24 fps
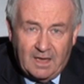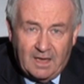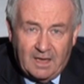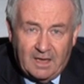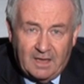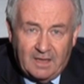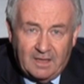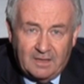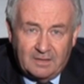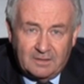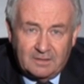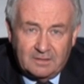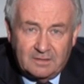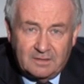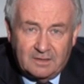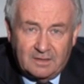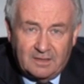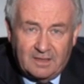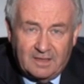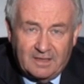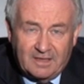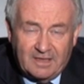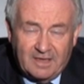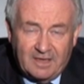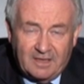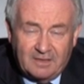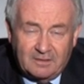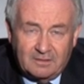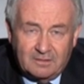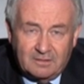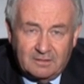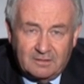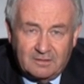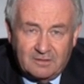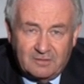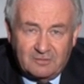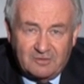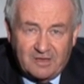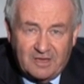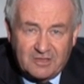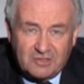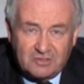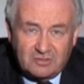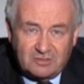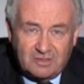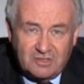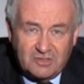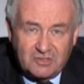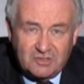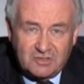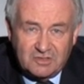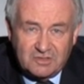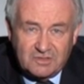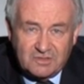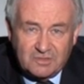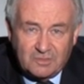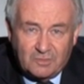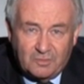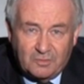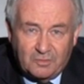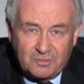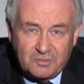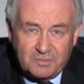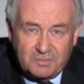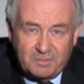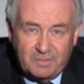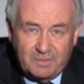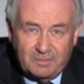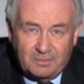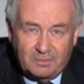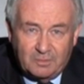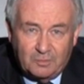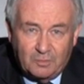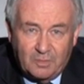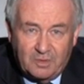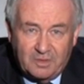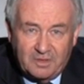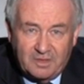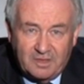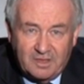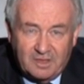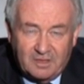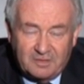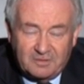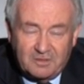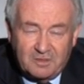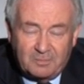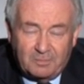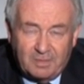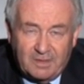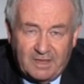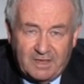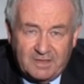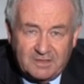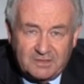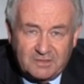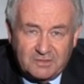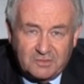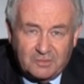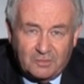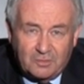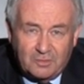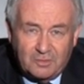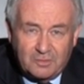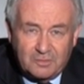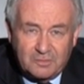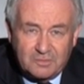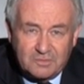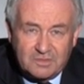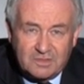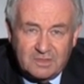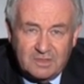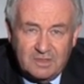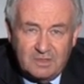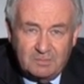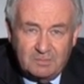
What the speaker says: And again, congratulations to all those people working out in the plant and all those